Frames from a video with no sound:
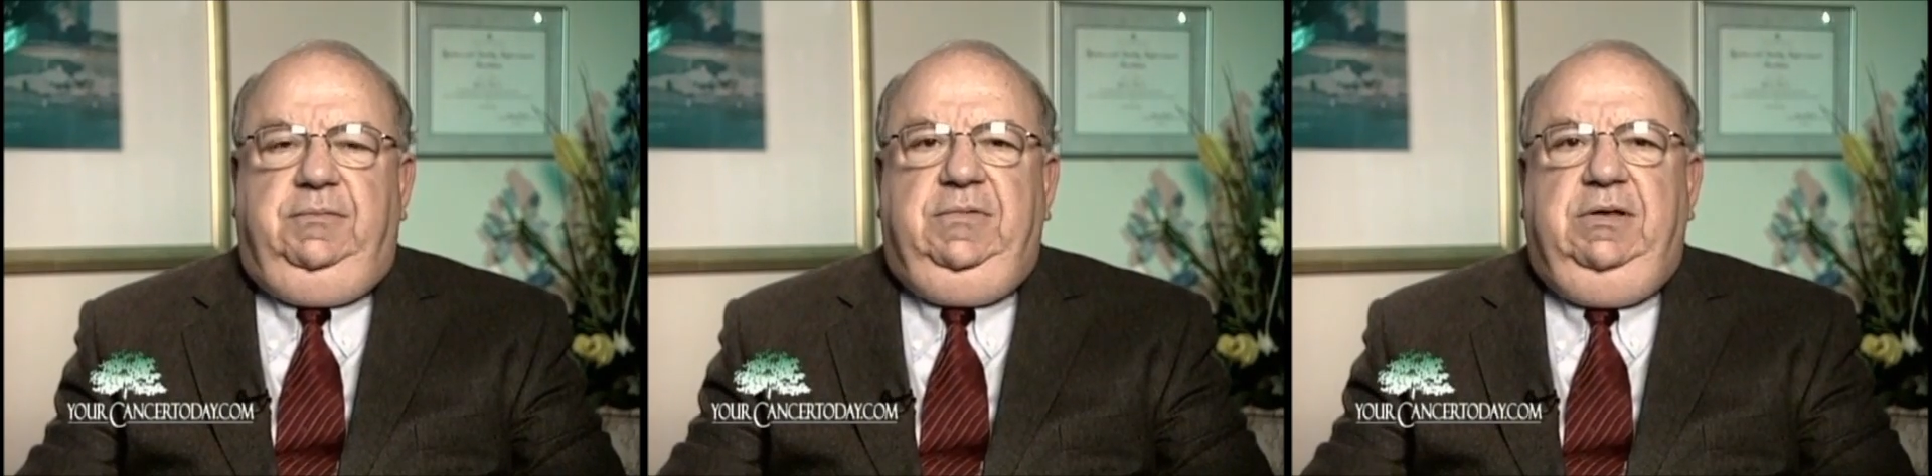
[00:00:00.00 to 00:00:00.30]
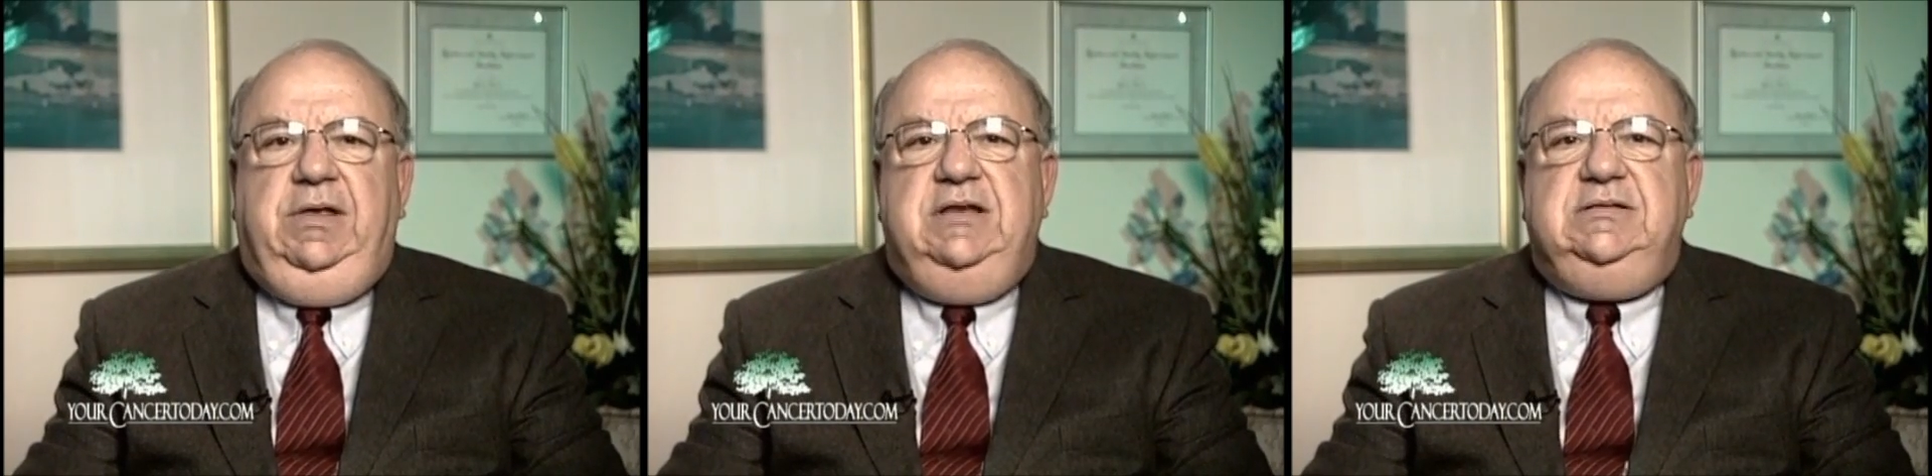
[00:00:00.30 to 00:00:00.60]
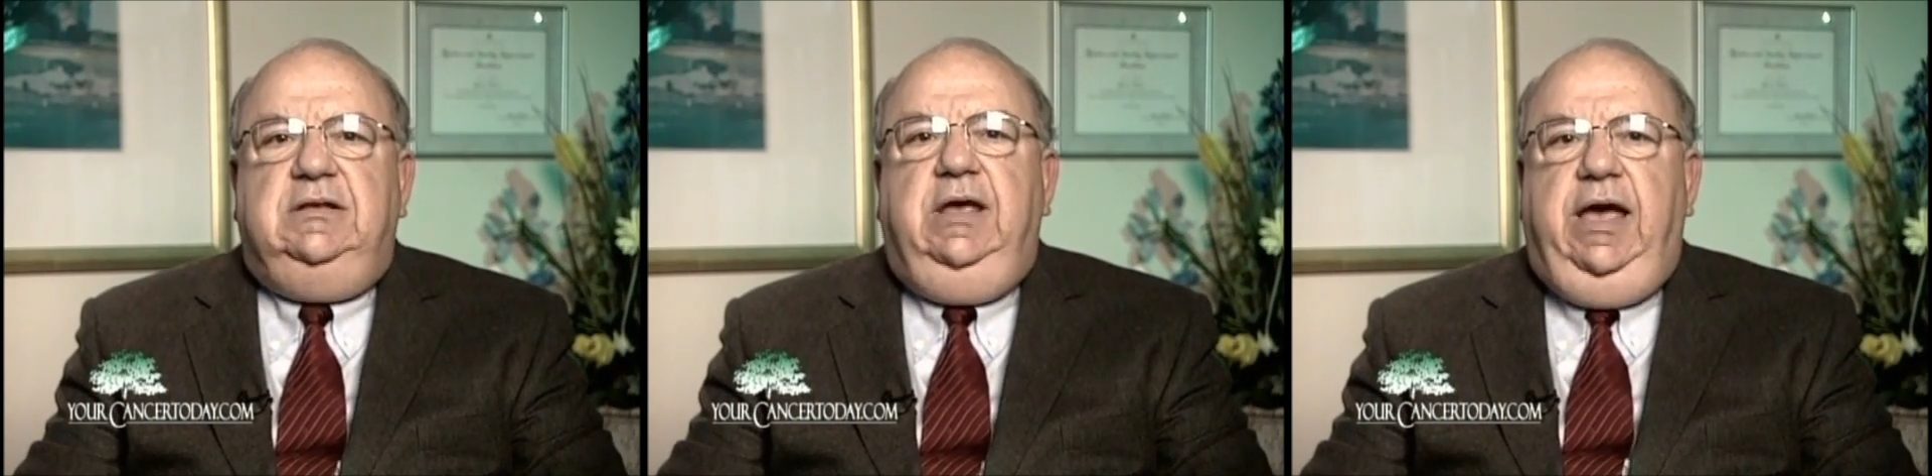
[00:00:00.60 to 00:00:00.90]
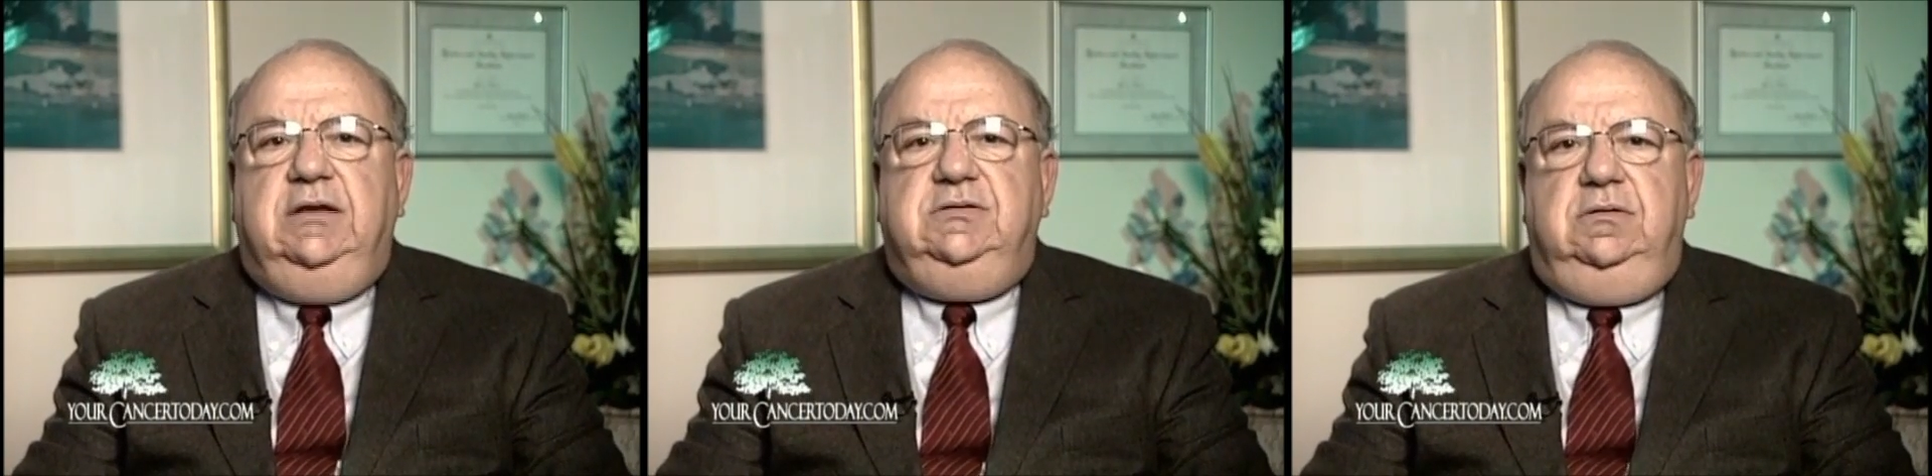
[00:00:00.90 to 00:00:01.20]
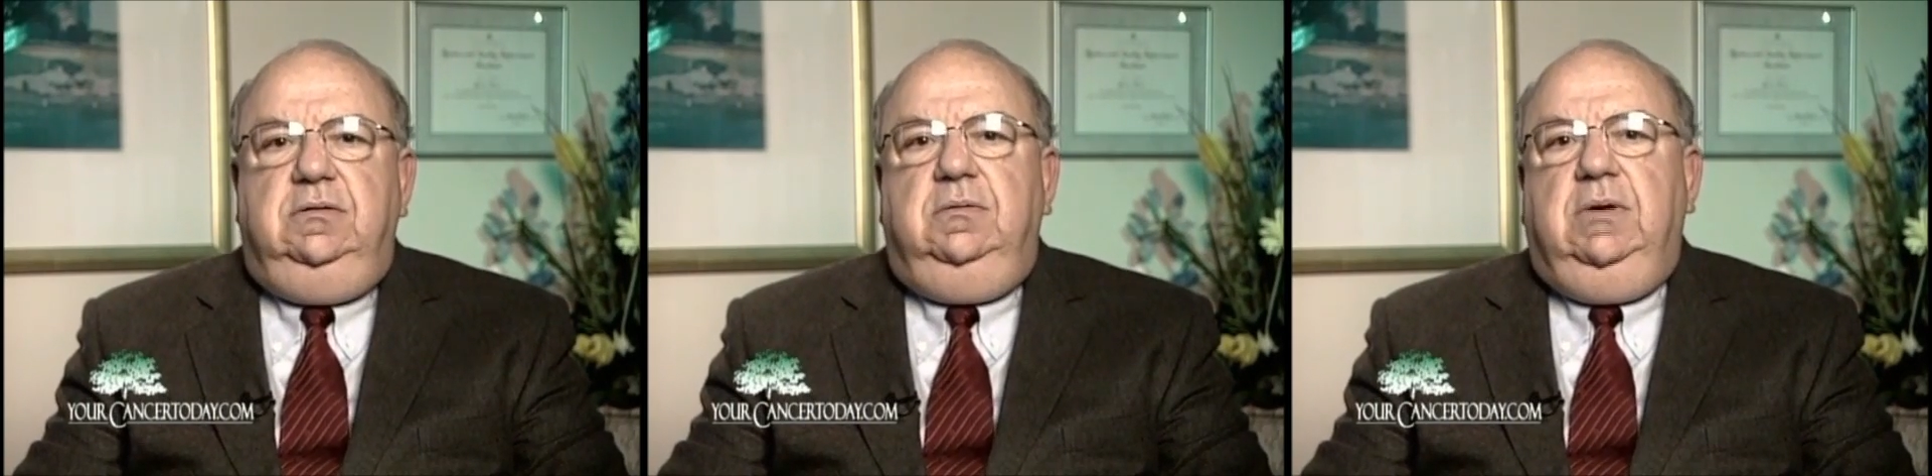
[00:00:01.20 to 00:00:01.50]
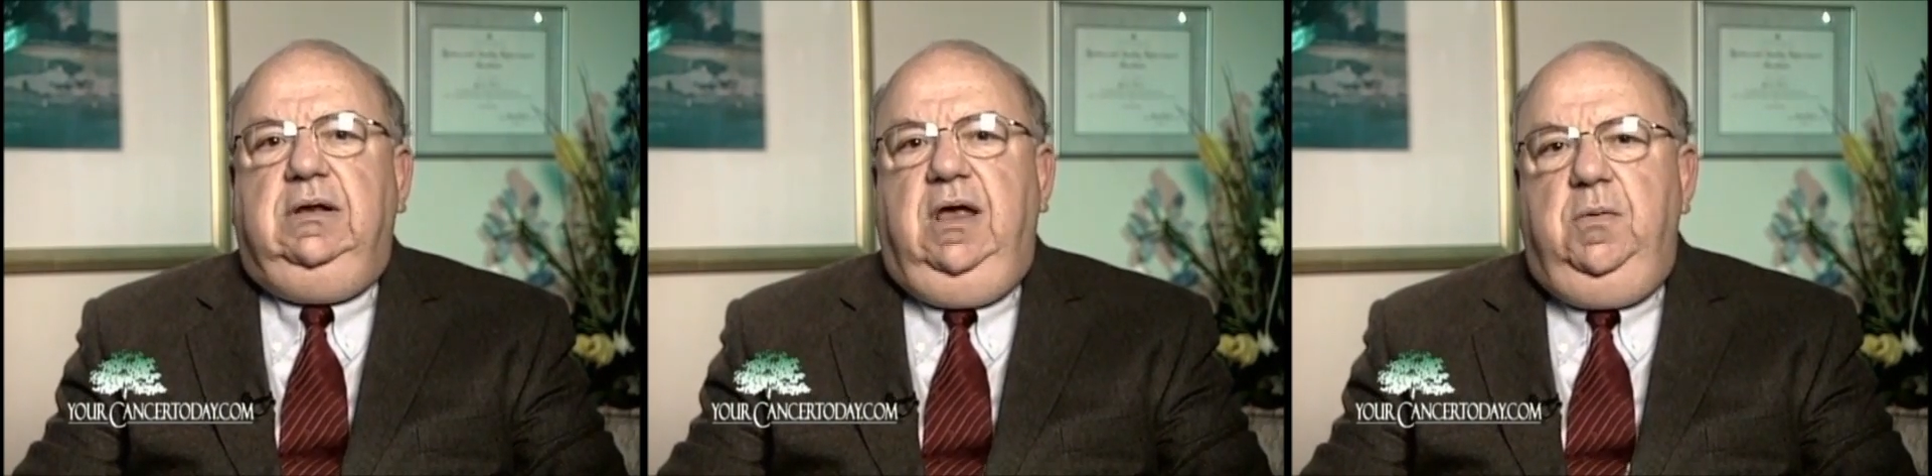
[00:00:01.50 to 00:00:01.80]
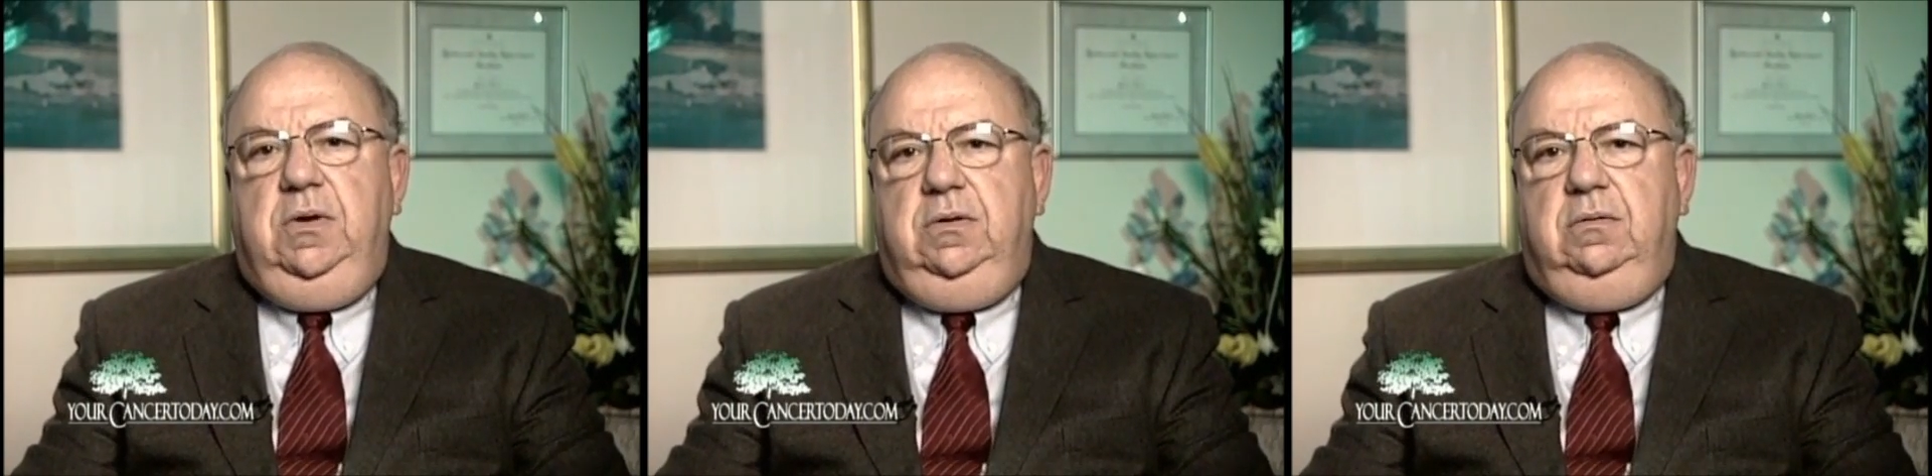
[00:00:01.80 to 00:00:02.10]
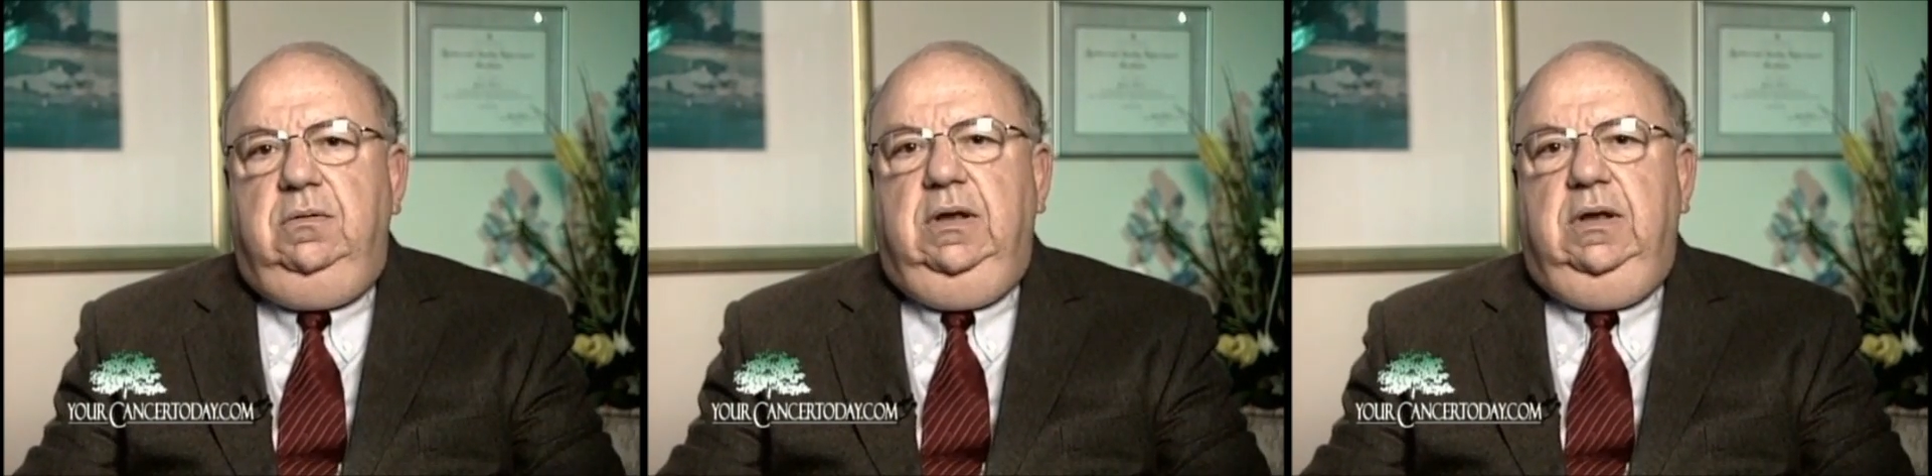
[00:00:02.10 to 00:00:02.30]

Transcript: there's nothing else to do, what can we do?